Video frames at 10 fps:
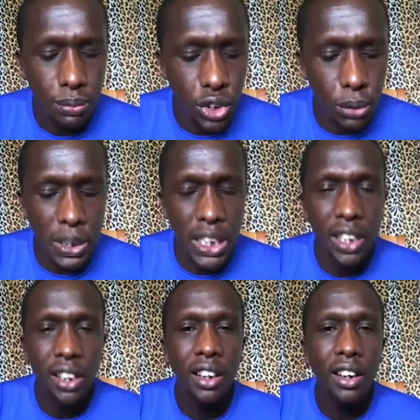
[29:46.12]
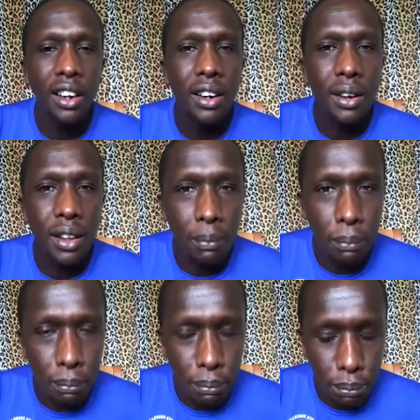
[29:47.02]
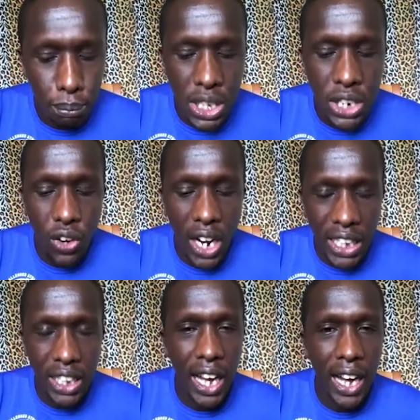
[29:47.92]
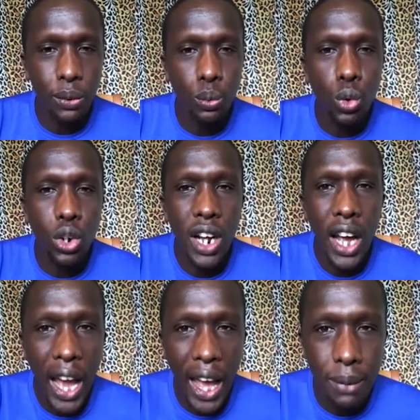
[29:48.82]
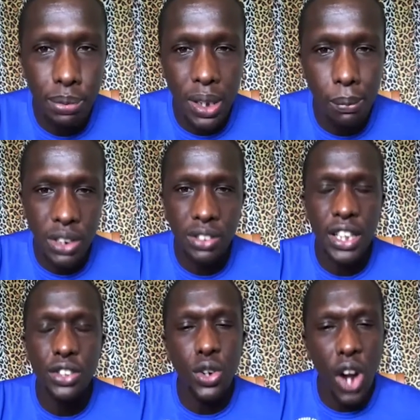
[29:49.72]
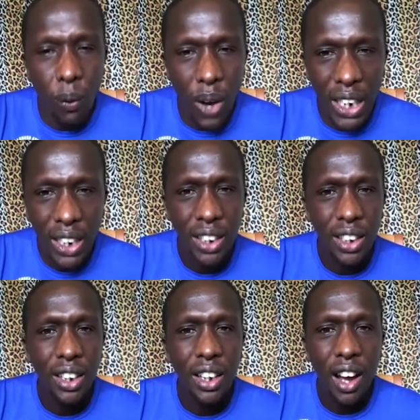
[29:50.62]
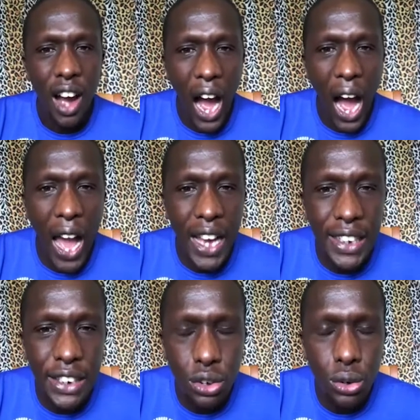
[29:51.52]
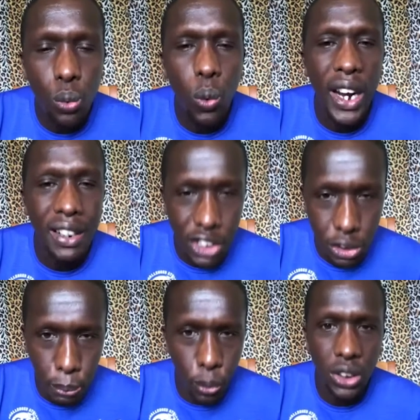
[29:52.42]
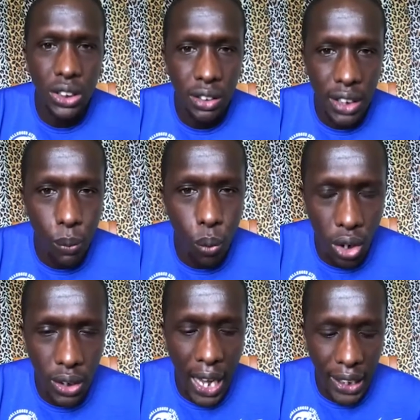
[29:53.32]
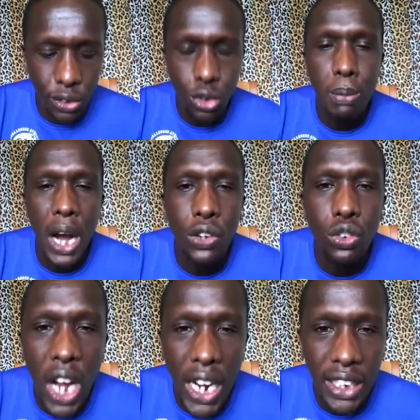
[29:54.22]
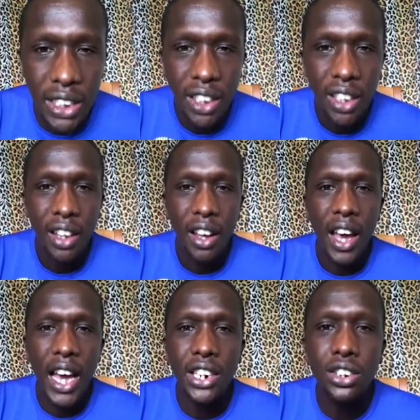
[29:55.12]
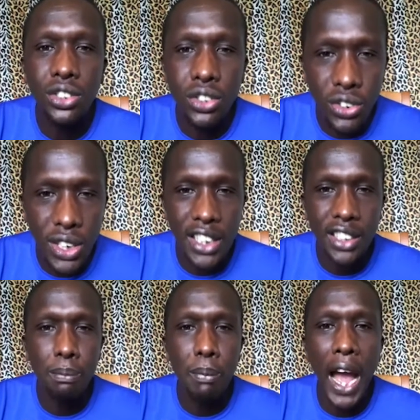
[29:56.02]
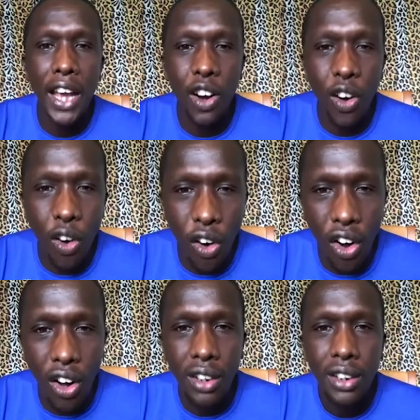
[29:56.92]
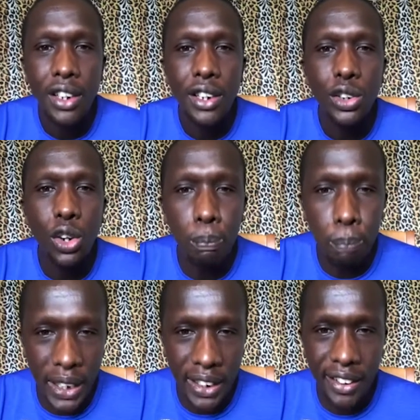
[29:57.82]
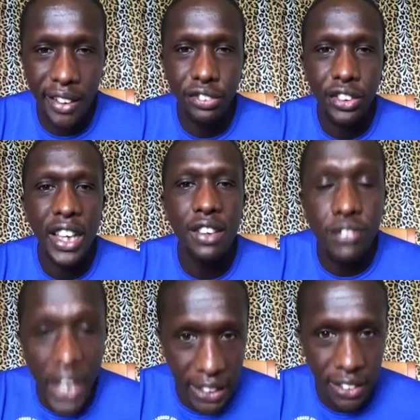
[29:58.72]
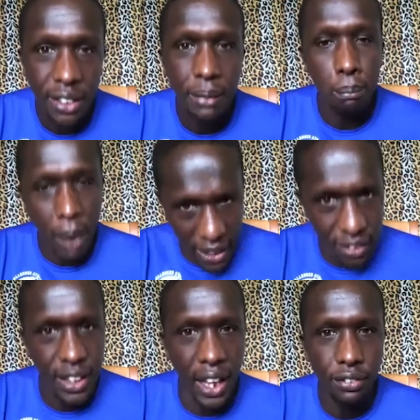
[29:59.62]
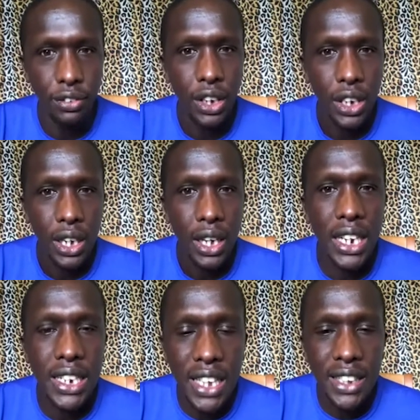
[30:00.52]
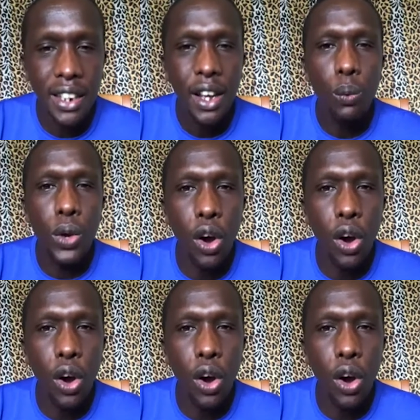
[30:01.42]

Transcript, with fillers: to me, me running that would help someone say, you know what? I can do whatever sport they want. I can do my running and create my own competitive event myself. It doesn't, we